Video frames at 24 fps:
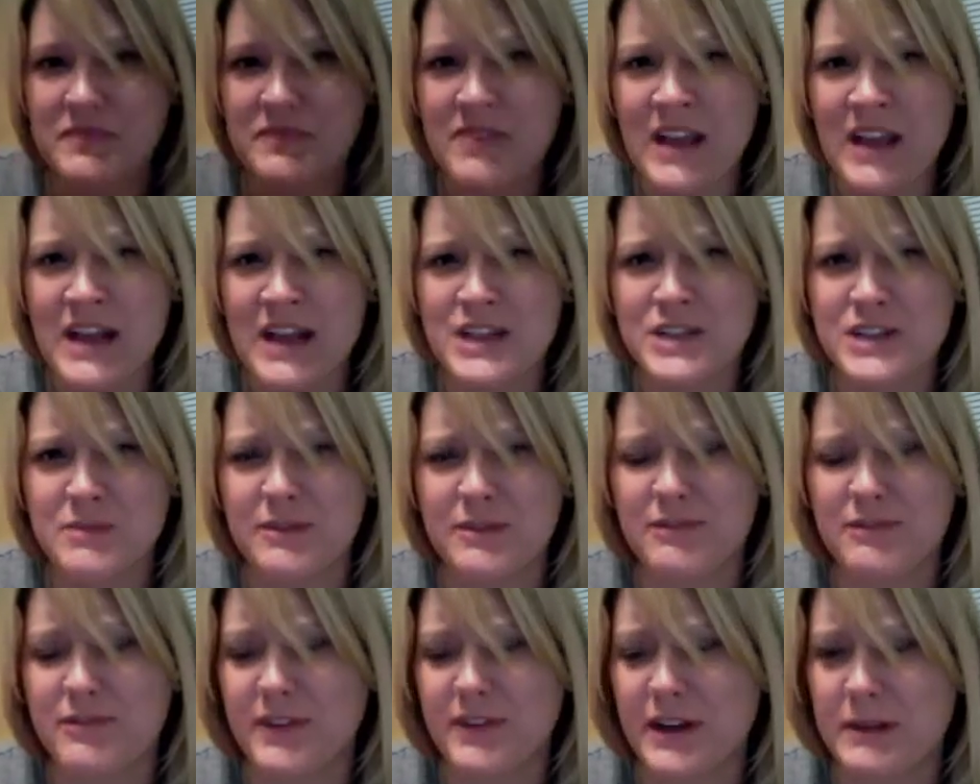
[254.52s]
That should
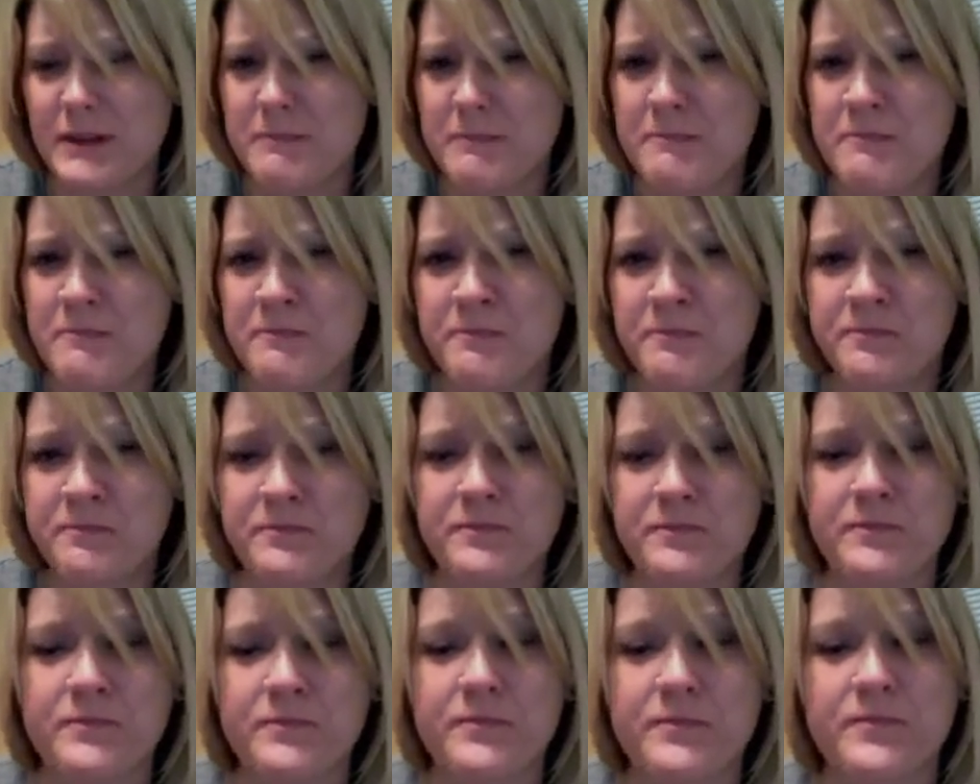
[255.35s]
be fun.
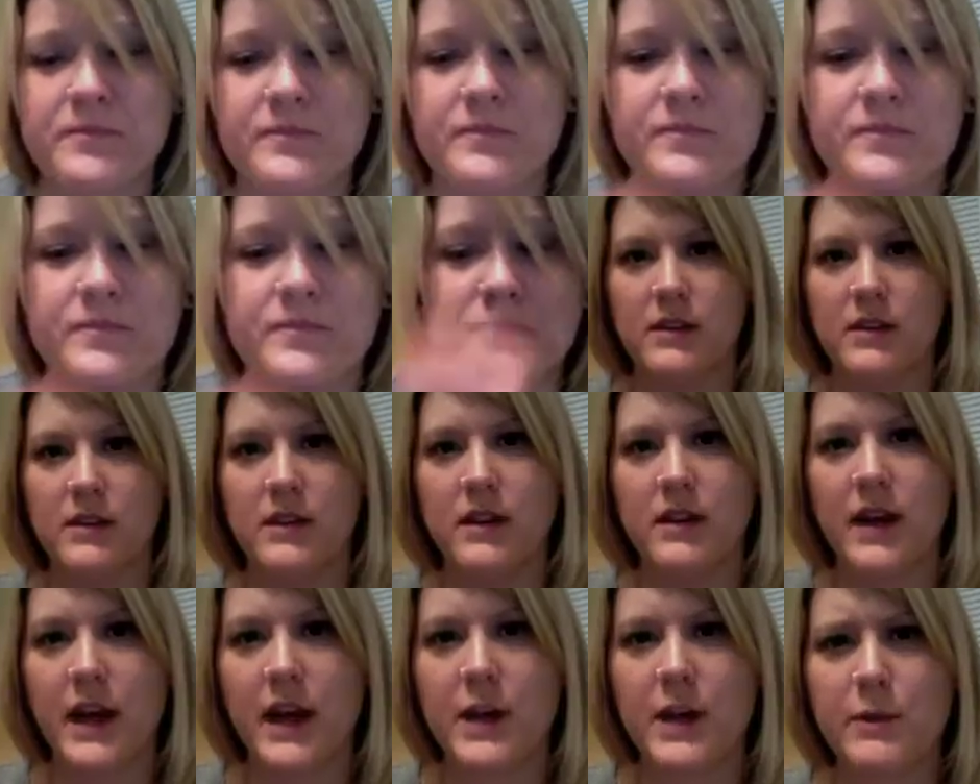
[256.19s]

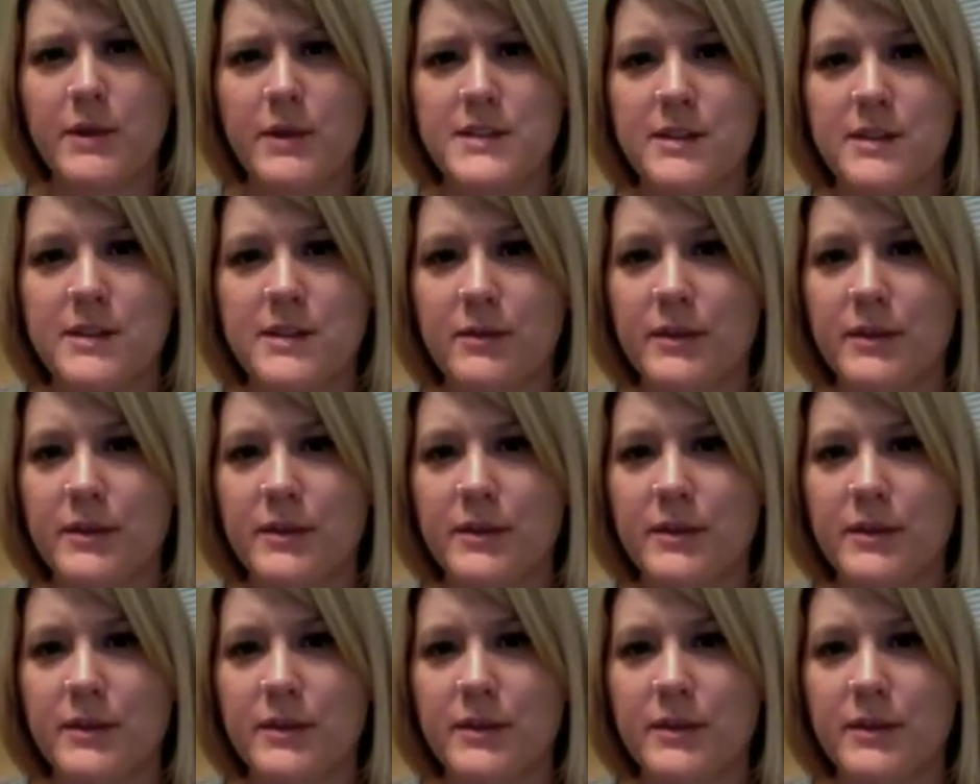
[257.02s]
Anyways,